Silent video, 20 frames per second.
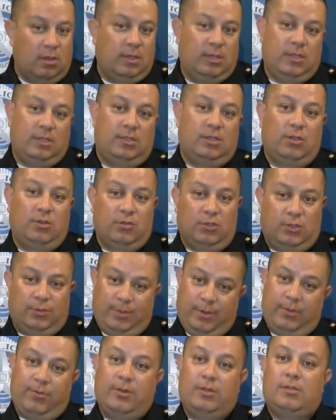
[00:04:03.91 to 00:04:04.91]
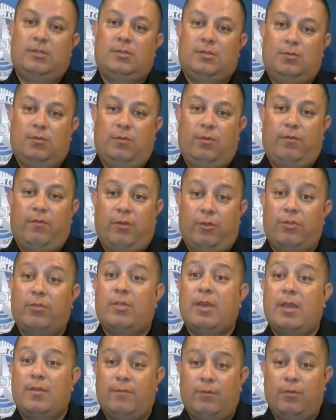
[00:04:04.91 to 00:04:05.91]
he's in good spirits. We're very
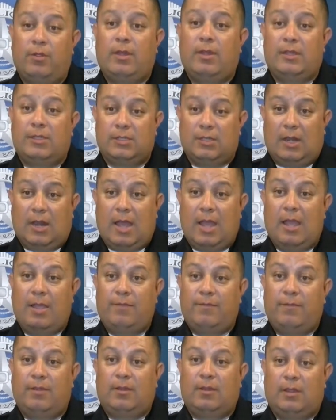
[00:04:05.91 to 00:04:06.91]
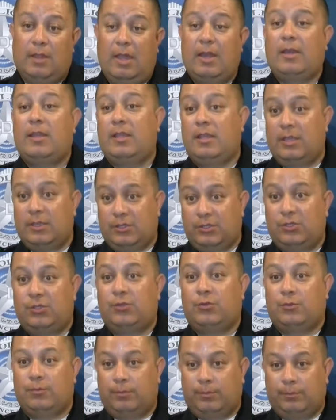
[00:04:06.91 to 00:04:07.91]
thankful that he's alive, and, and he is
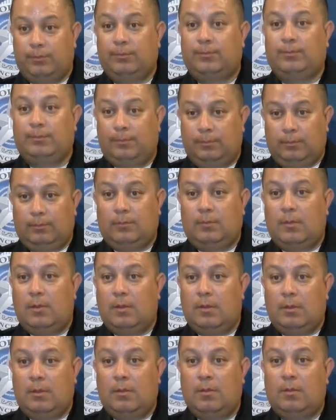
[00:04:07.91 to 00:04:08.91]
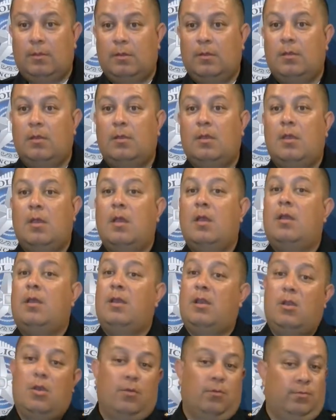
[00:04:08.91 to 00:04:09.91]
too. So nothing life-threatening?
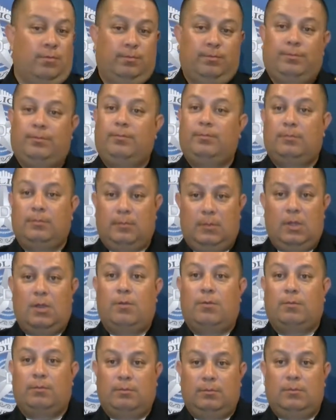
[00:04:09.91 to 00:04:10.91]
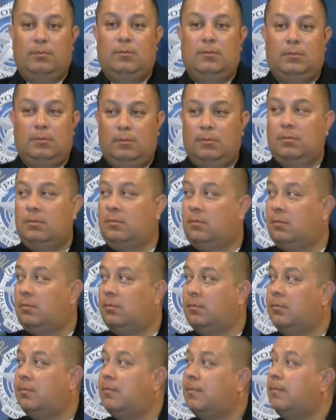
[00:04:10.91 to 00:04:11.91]
No, no. Chief, what's the
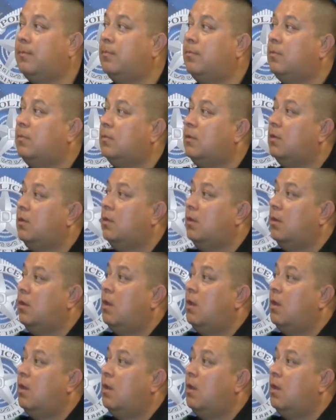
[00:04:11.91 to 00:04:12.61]
latest in the investigation?